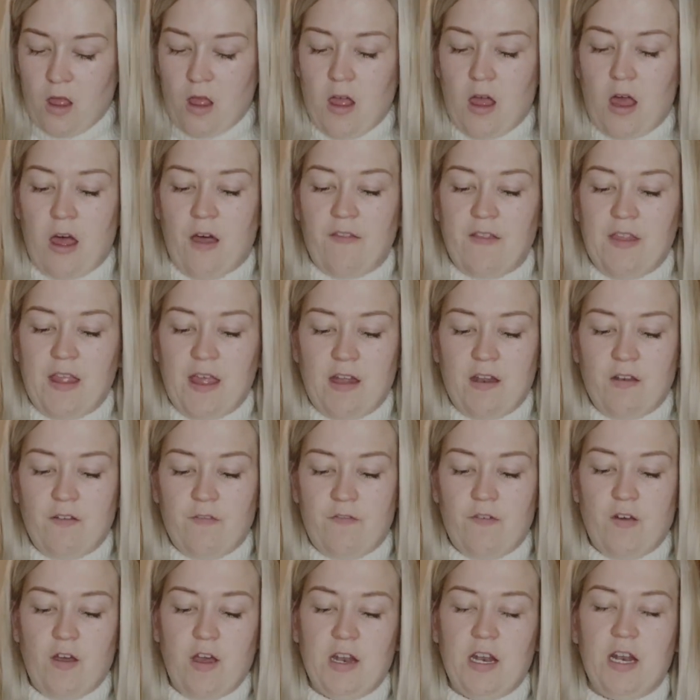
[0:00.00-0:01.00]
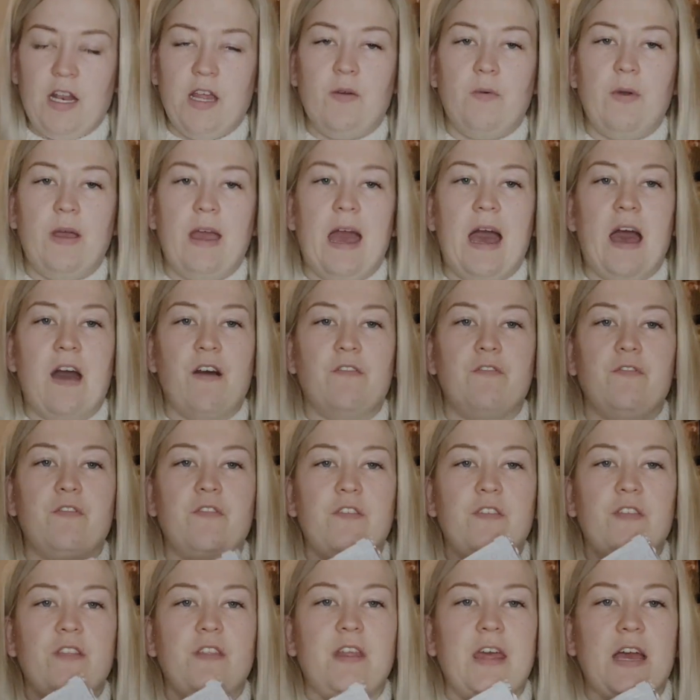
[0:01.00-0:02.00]
And then finally we have
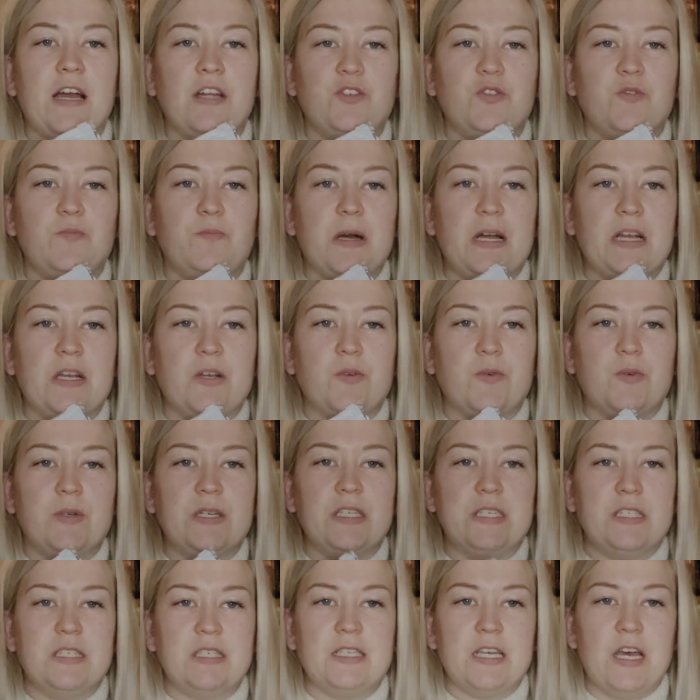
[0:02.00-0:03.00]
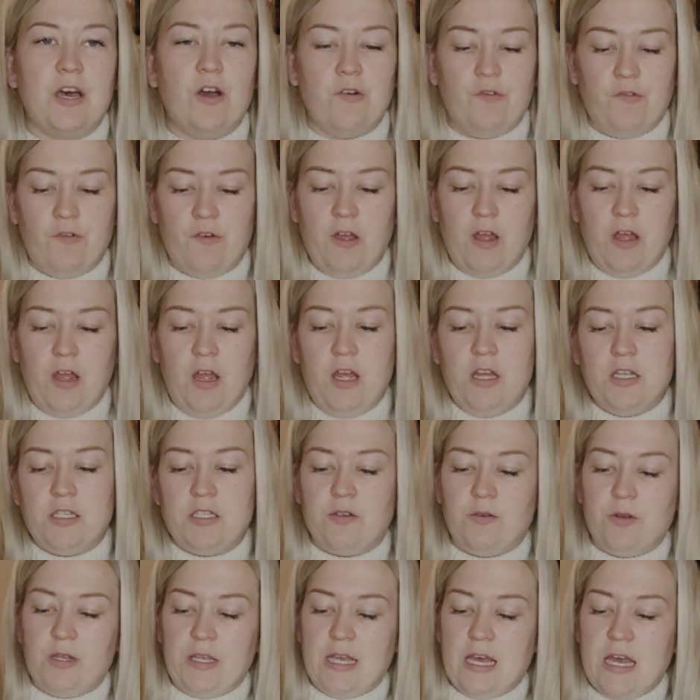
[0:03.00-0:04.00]
the actual bangle itself.
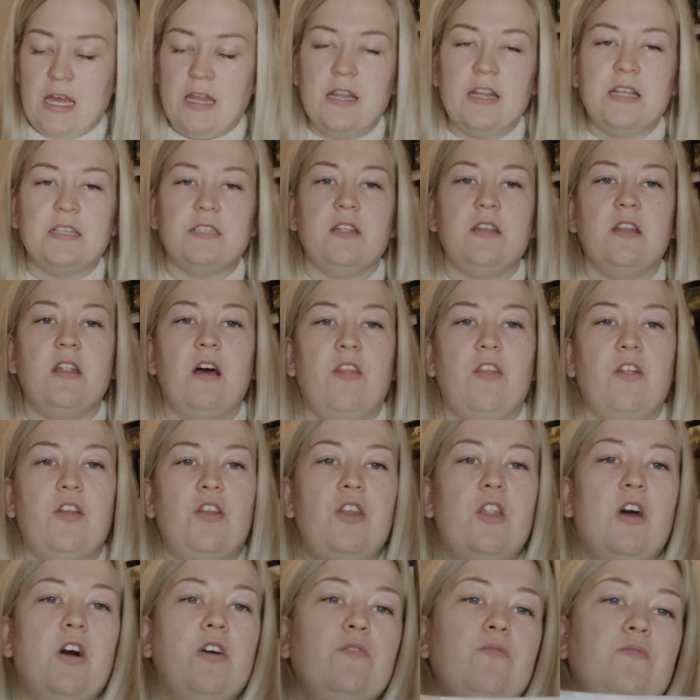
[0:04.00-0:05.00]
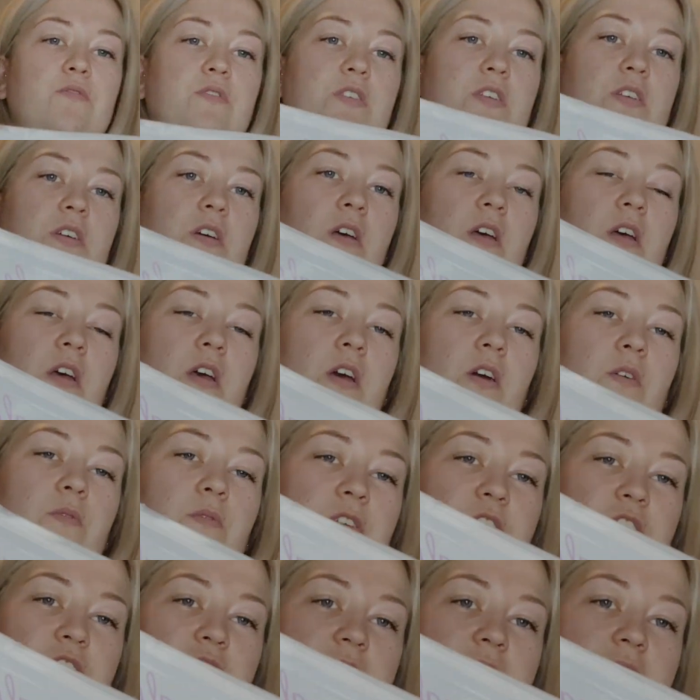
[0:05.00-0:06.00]
So again, there's another note
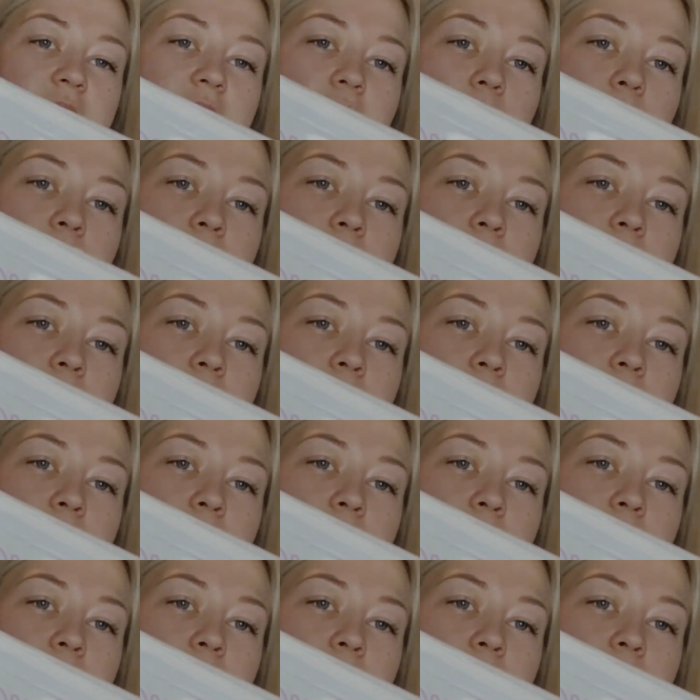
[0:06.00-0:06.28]
which is in the